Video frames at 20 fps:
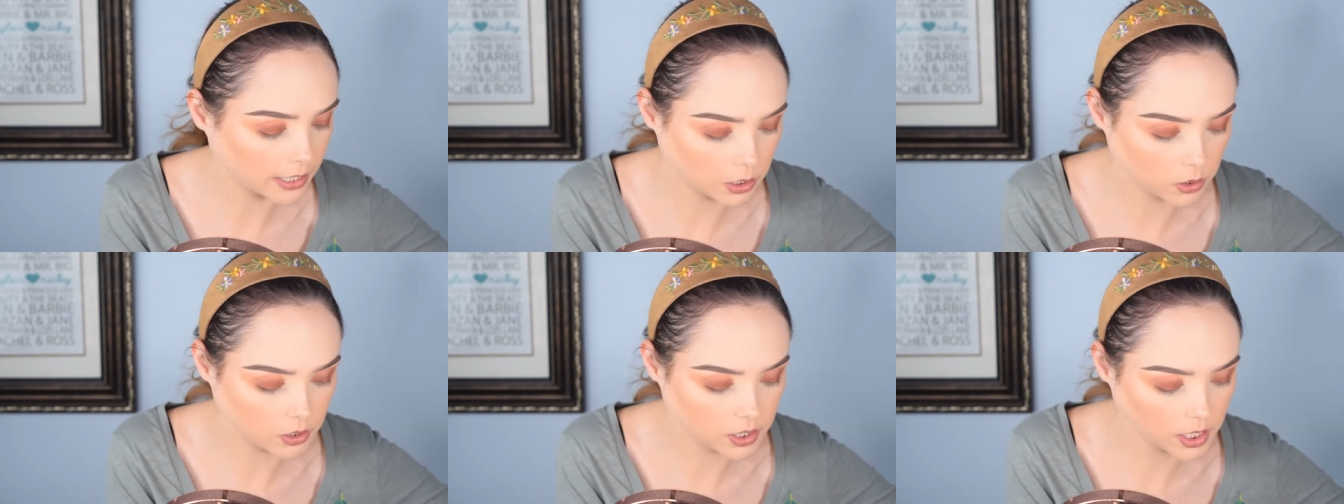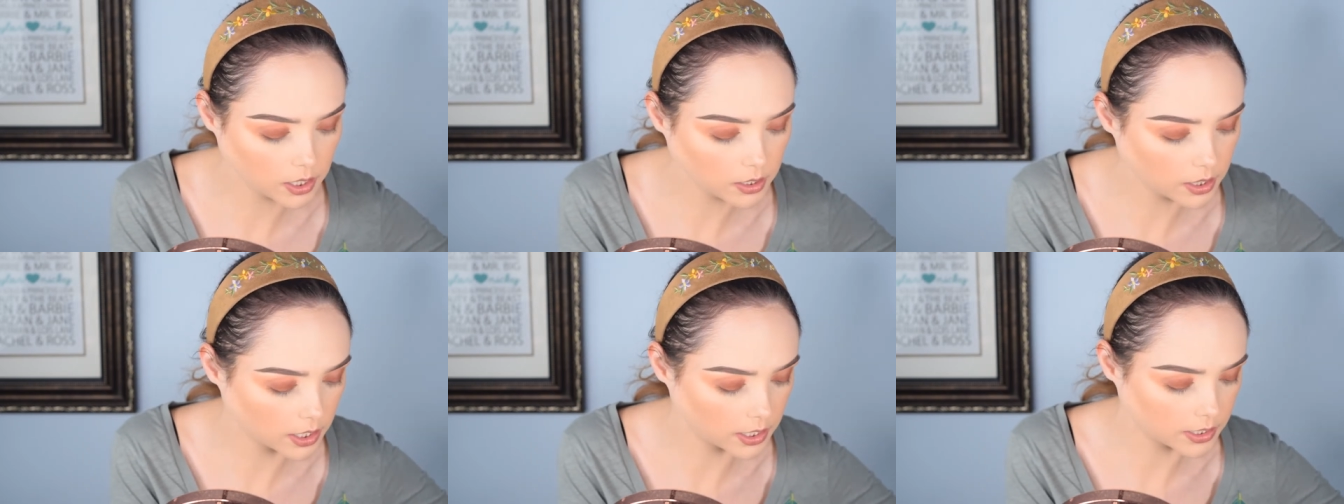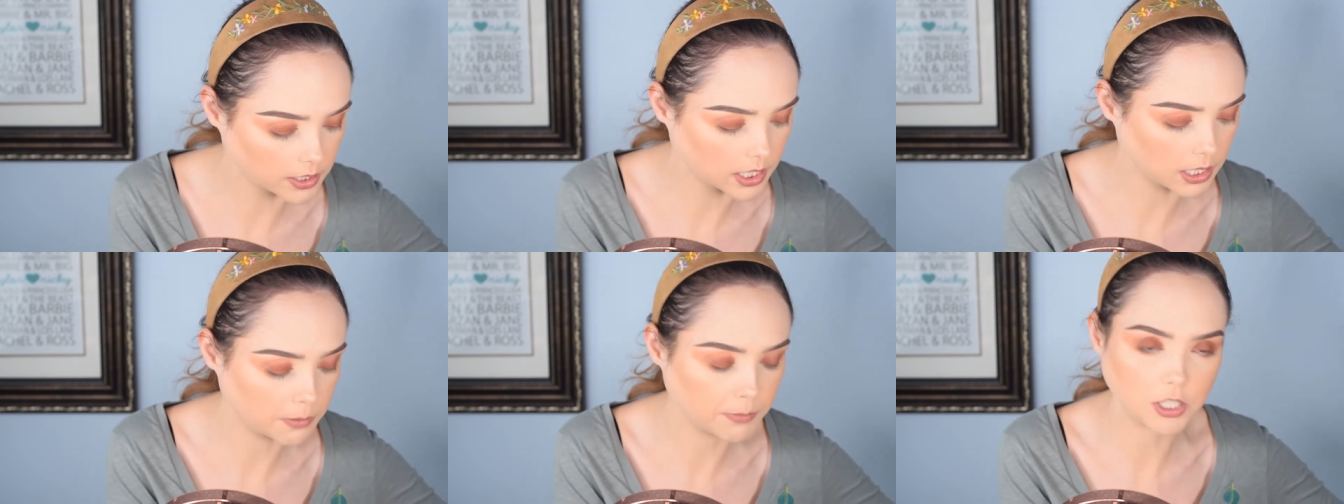you think that
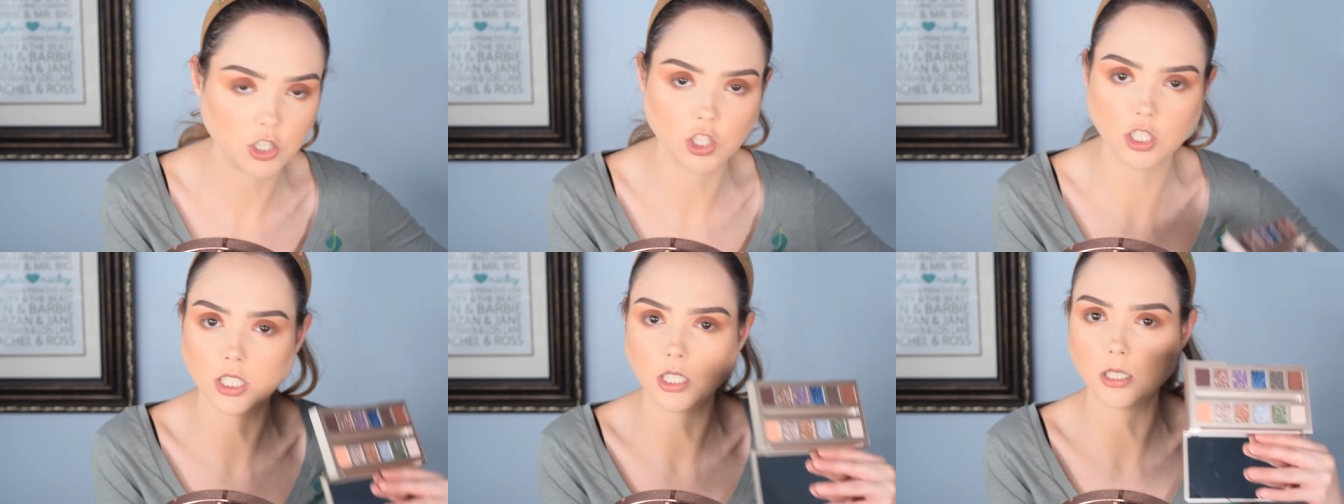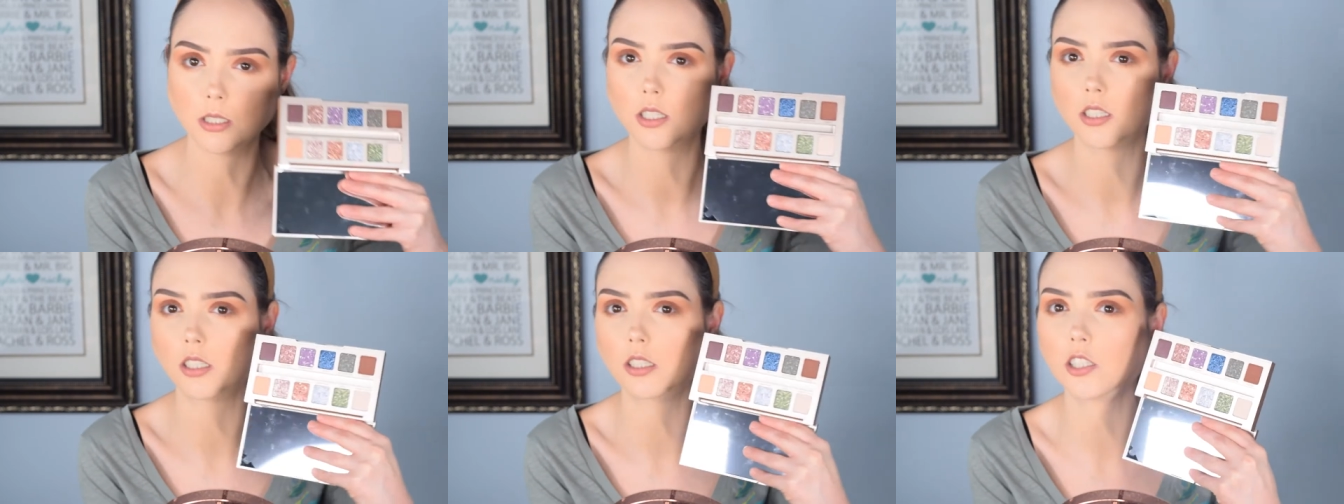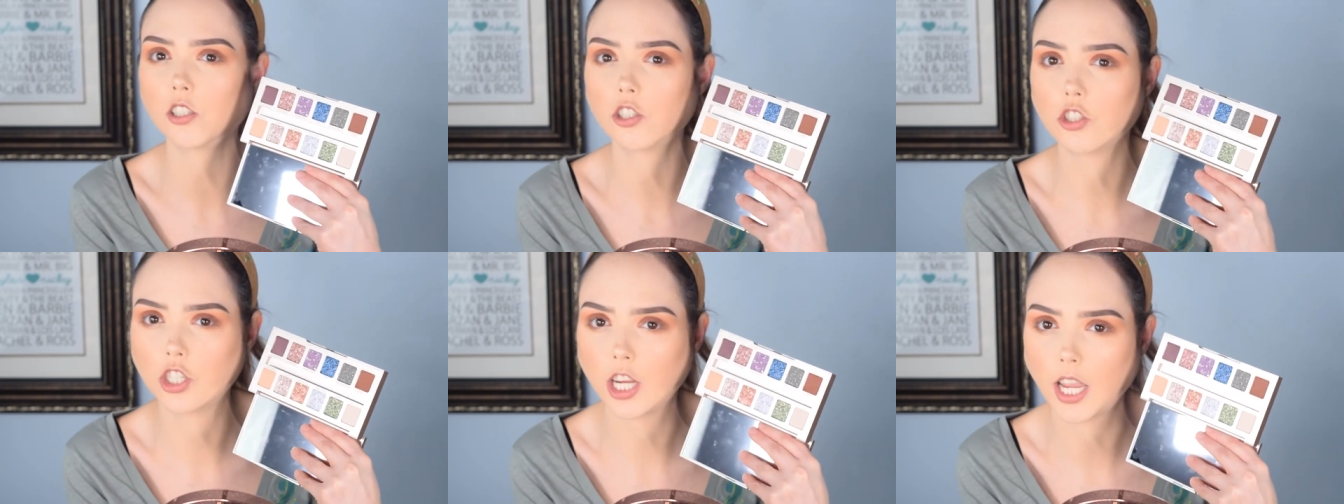it's gonna be just a
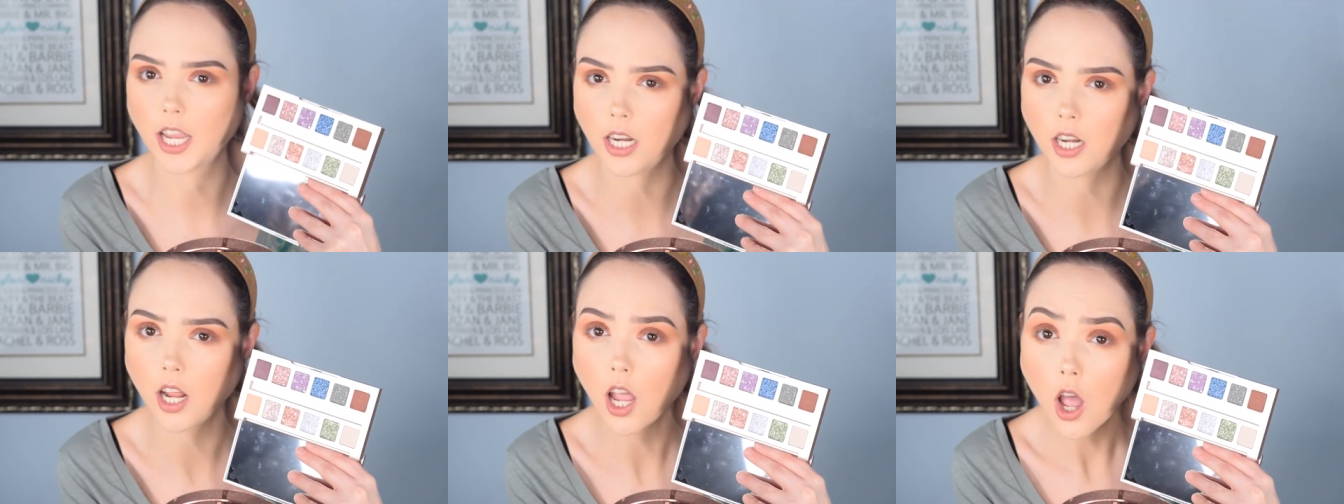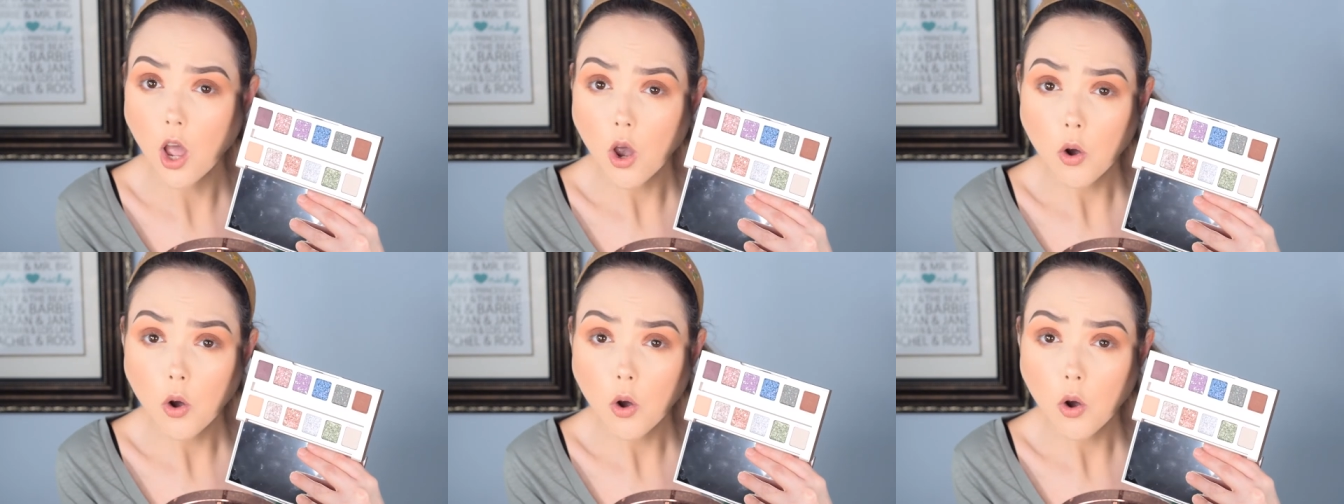glitter shade,